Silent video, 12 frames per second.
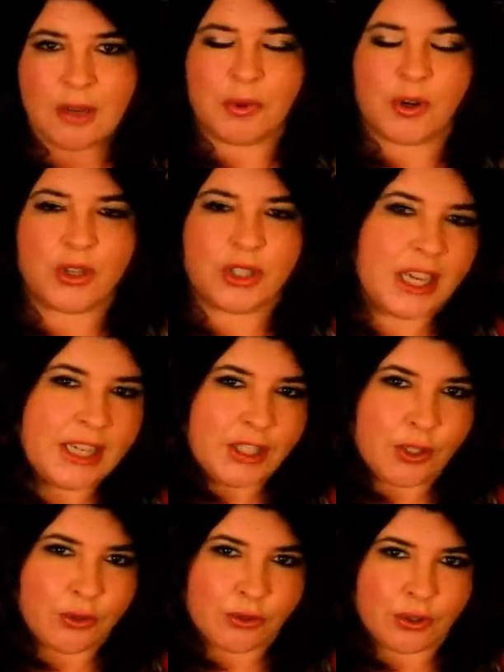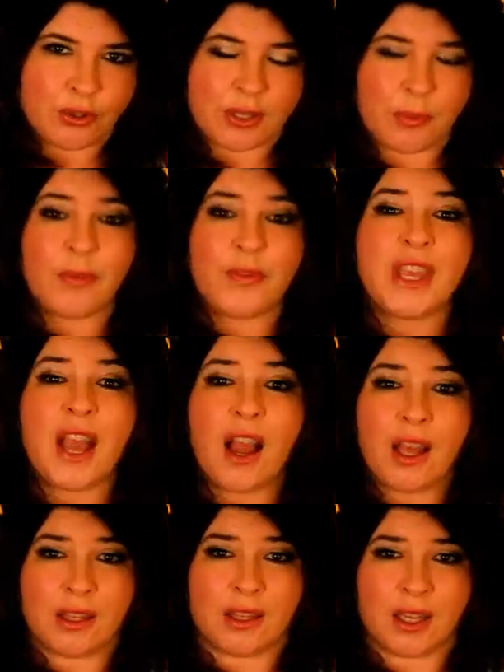But I'll take you through some of the
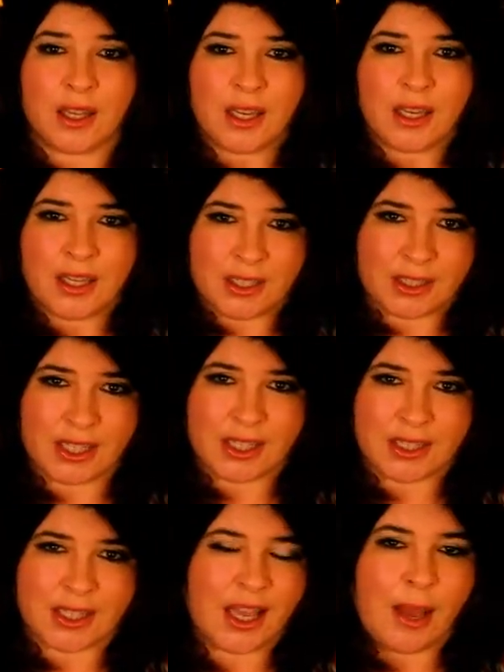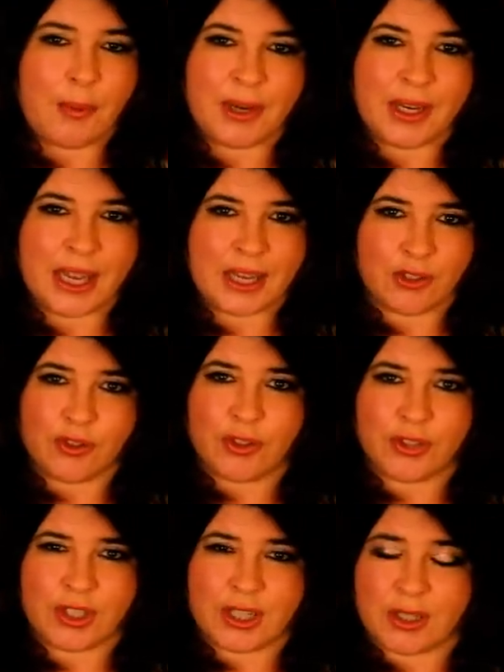other things that are happening
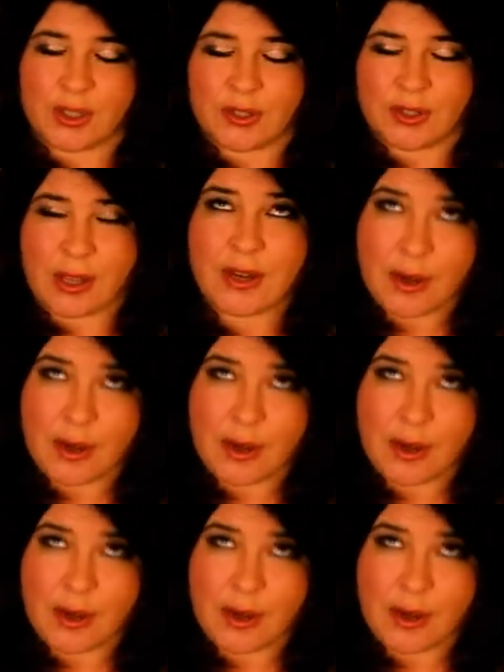astrologically